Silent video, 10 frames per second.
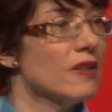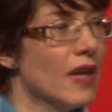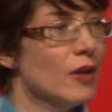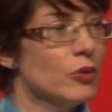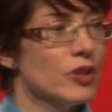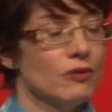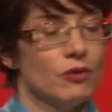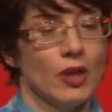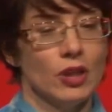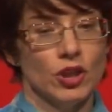that will
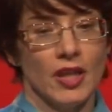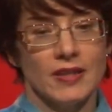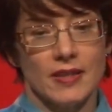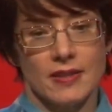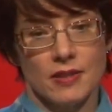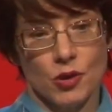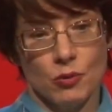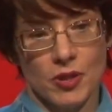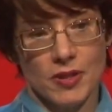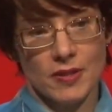differentiate us as
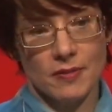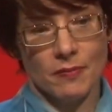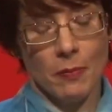humans.